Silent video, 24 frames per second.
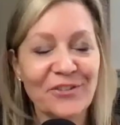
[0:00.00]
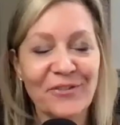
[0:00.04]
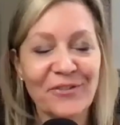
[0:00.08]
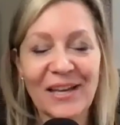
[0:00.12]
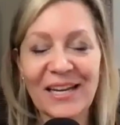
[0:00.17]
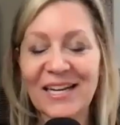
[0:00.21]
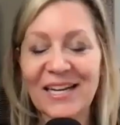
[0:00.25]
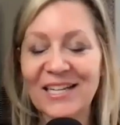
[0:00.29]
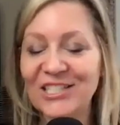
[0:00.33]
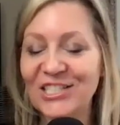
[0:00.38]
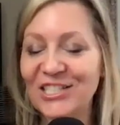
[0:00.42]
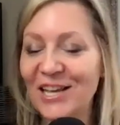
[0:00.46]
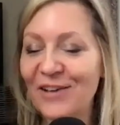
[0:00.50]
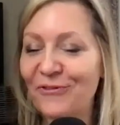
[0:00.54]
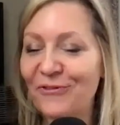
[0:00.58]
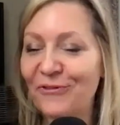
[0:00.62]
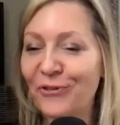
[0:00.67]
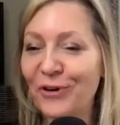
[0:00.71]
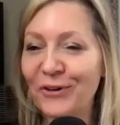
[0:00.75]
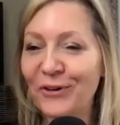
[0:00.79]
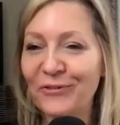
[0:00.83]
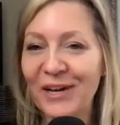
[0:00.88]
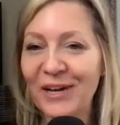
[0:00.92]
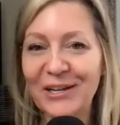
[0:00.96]
Shavannah, I just have
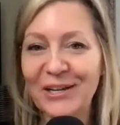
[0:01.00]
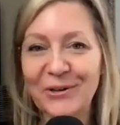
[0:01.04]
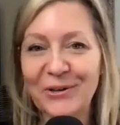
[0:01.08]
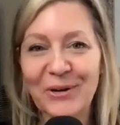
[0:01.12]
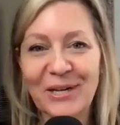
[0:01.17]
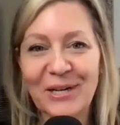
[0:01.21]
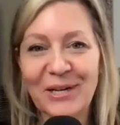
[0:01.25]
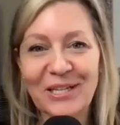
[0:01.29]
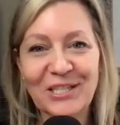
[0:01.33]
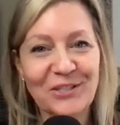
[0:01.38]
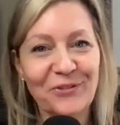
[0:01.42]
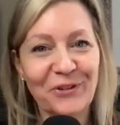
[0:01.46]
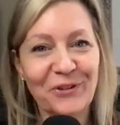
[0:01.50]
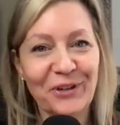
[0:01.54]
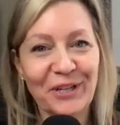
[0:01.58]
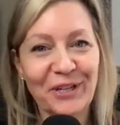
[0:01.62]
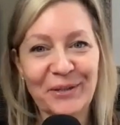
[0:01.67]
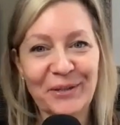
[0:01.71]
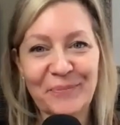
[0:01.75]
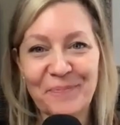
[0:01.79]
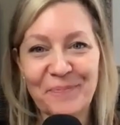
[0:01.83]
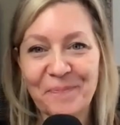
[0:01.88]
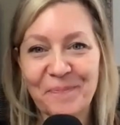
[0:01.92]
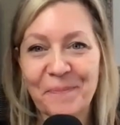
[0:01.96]
four final questions for
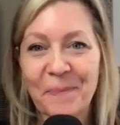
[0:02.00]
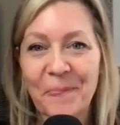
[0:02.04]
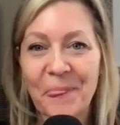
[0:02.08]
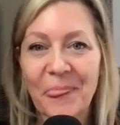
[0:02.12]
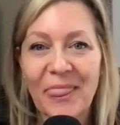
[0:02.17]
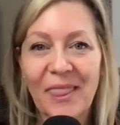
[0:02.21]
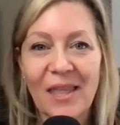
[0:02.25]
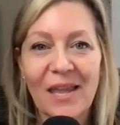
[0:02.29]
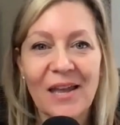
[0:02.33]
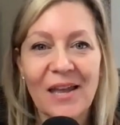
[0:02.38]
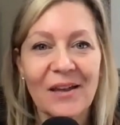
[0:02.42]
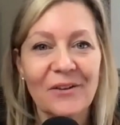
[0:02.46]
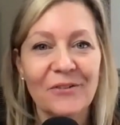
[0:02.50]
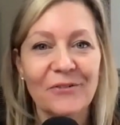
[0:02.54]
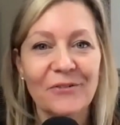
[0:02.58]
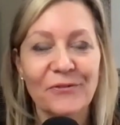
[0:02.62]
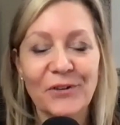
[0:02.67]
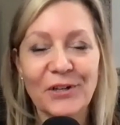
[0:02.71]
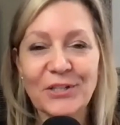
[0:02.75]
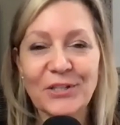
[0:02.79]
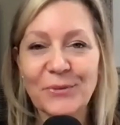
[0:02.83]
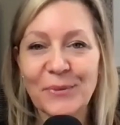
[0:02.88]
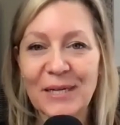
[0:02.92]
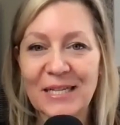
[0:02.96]
you.
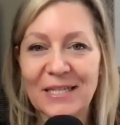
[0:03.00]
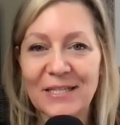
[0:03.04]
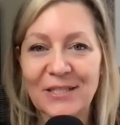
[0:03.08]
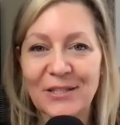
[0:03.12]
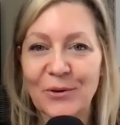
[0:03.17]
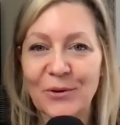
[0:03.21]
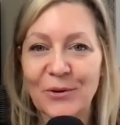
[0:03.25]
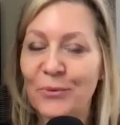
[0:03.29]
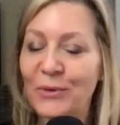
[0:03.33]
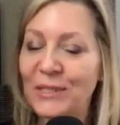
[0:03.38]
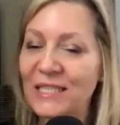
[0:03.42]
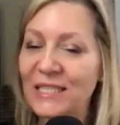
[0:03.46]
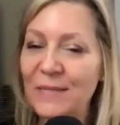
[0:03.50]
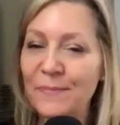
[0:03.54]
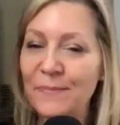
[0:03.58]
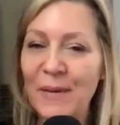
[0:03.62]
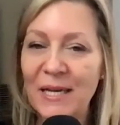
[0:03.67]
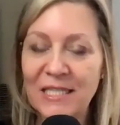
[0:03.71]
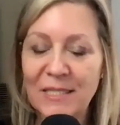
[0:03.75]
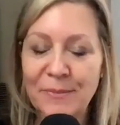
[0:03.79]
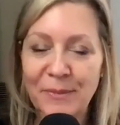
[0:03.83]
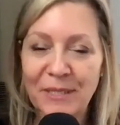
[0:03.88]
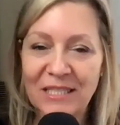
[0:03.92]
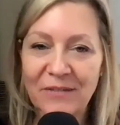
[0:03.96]
First one is what's the
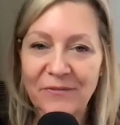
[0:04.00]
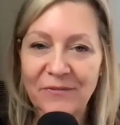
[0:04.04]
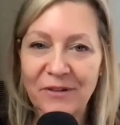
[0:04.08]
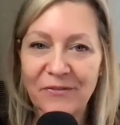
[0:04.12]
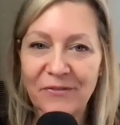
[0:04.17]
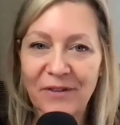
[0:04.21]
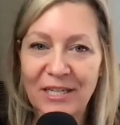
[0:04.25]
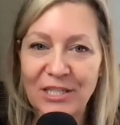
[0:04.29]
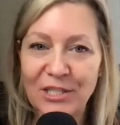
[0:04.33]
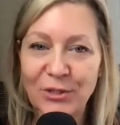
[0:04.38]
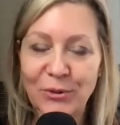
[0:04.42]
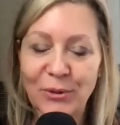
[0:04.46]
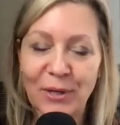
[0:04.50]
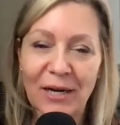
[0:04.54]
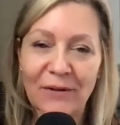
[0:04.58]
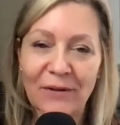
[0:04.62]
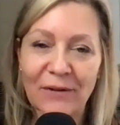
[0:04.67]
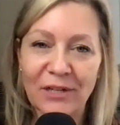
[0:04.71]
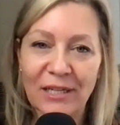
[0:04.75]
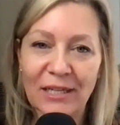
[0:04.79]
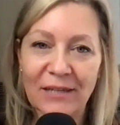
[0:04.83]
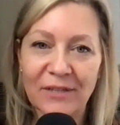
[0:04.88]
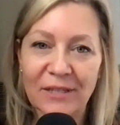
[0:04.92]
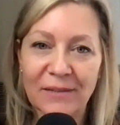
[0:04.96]
best piece of advice you were
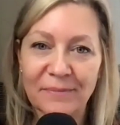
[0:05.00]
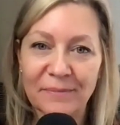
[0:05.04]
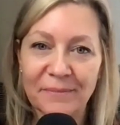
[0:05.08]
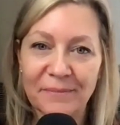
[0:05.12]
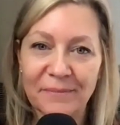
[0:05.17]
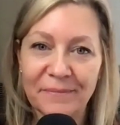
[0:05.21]
ever given?